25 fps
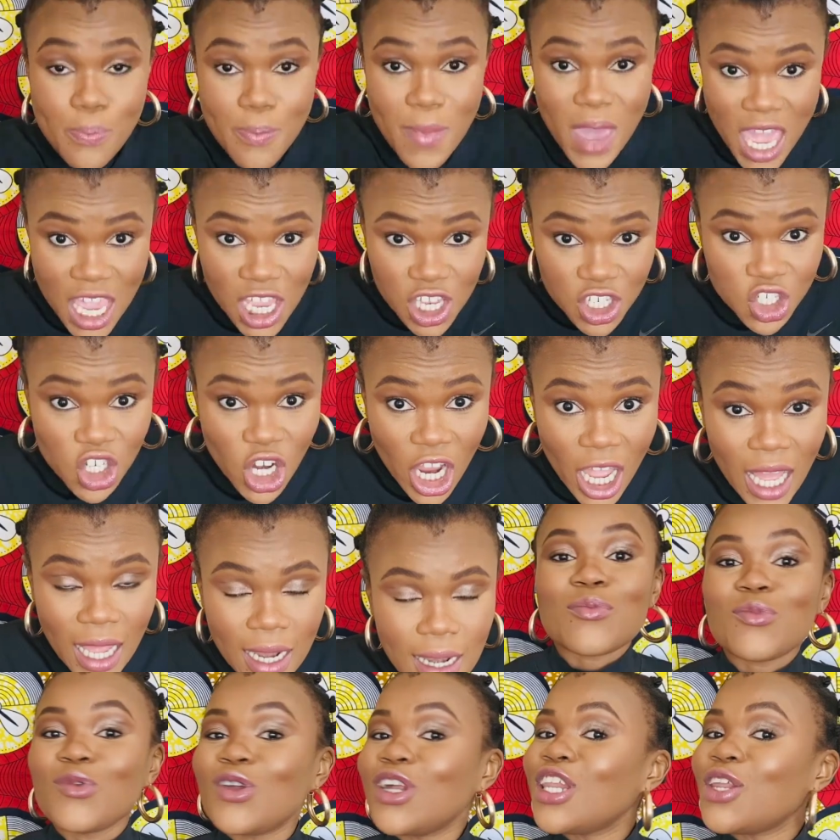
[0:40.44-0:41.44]
major.
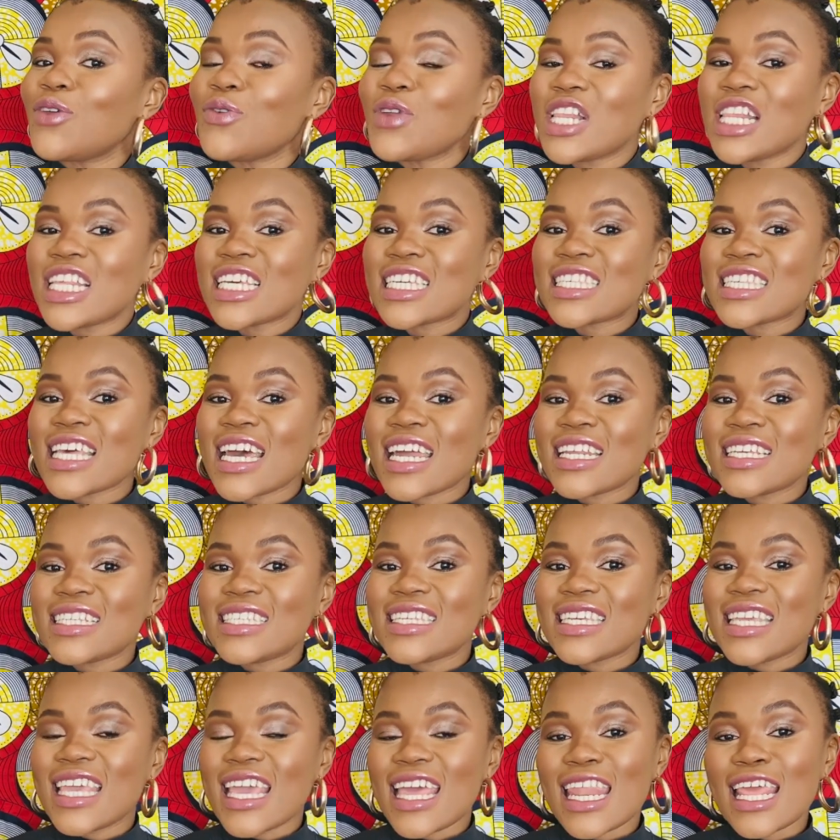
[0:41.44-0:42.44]
I'm really, really excited
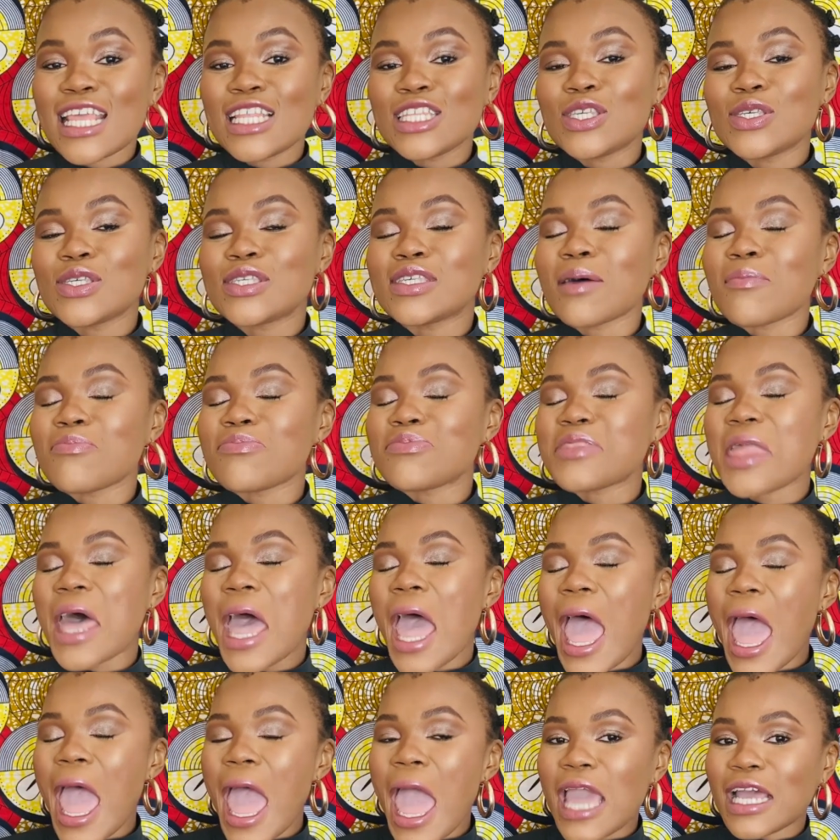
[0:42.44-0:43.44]
to get into some
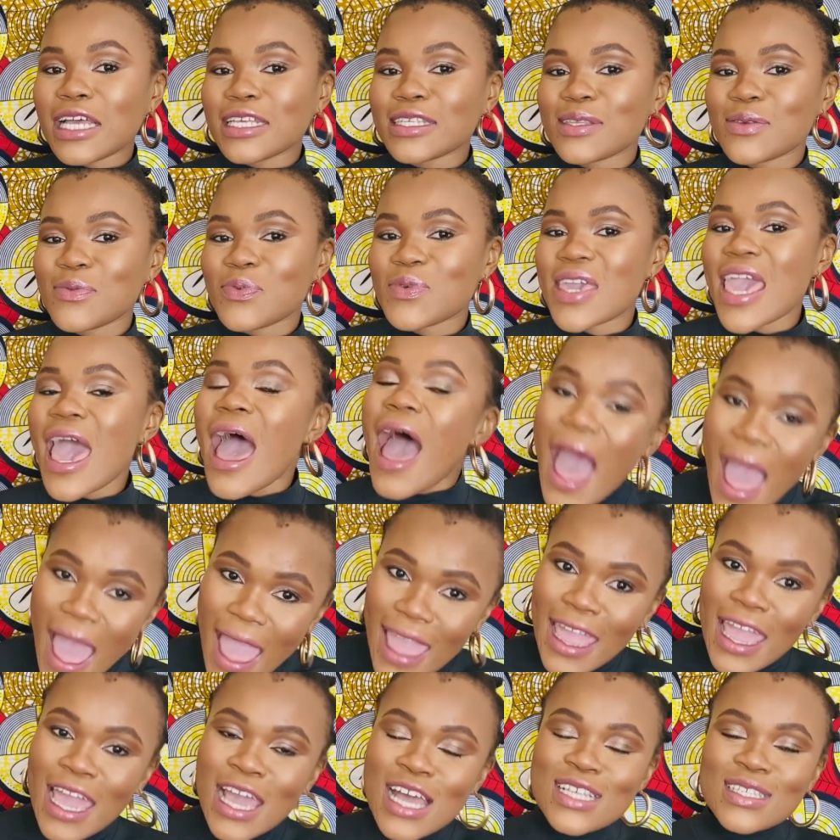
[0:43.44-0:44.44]
things,
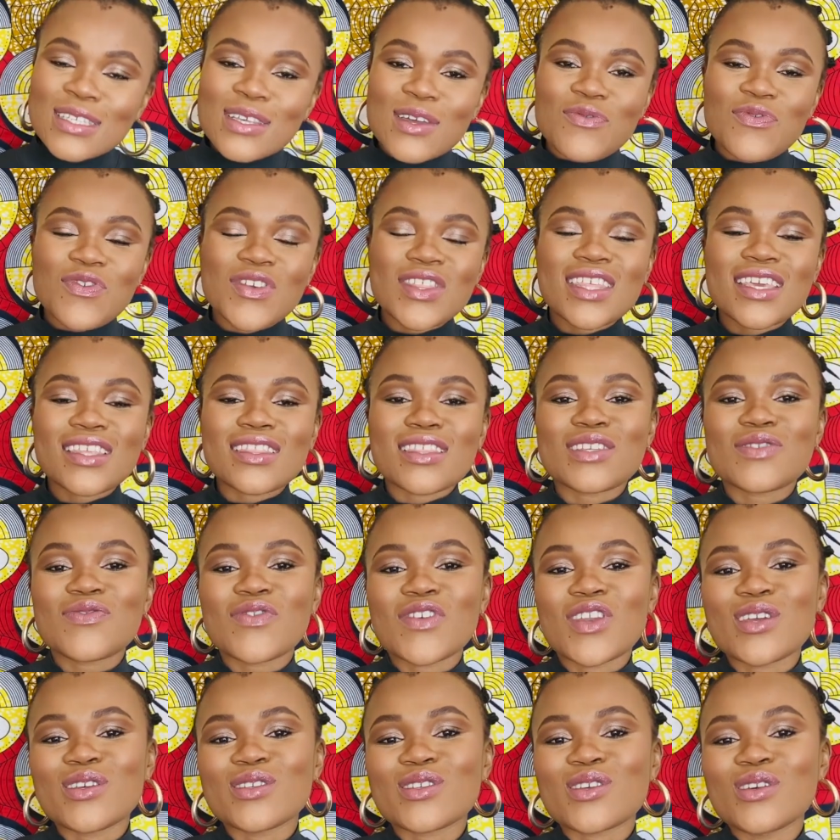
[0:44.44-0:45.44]
okay? So if you think this
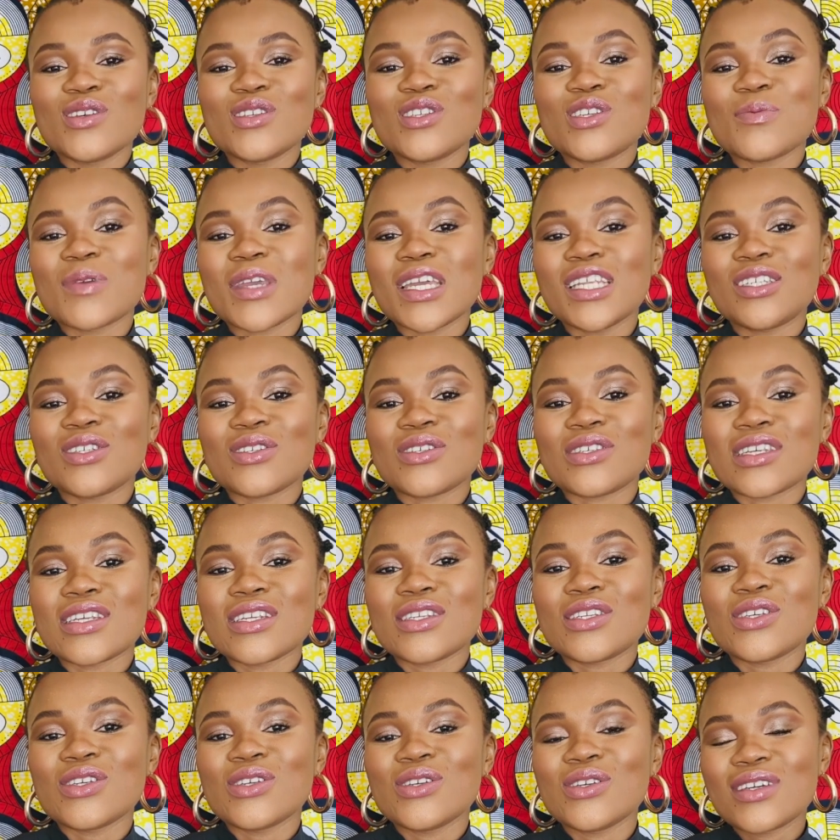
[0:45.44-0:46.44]
video is going to be
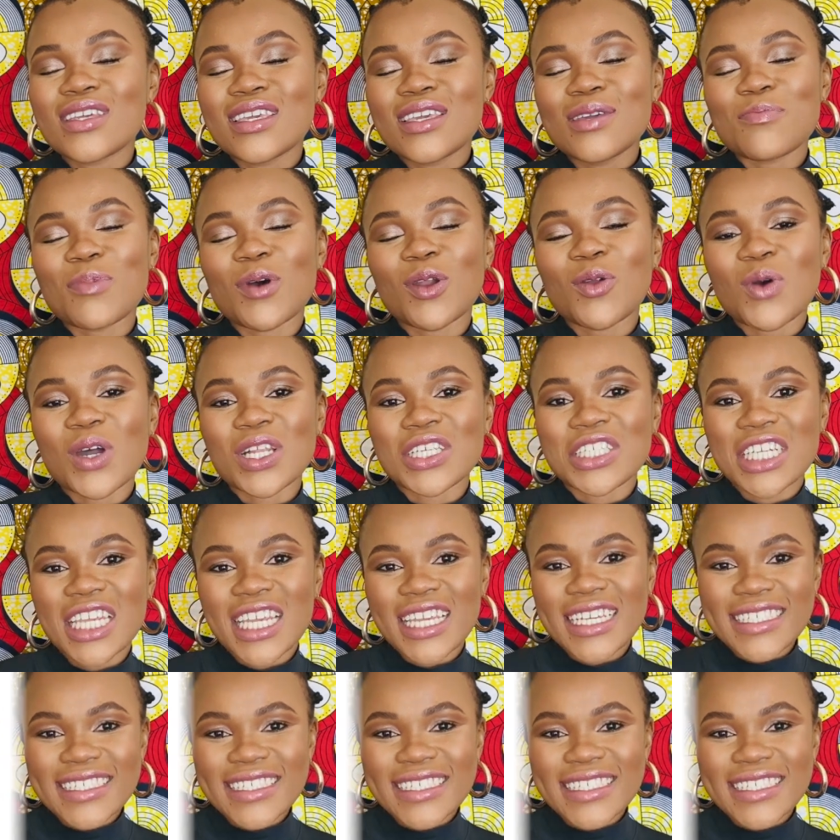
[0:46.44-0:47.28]
interesting to you, keep on watching.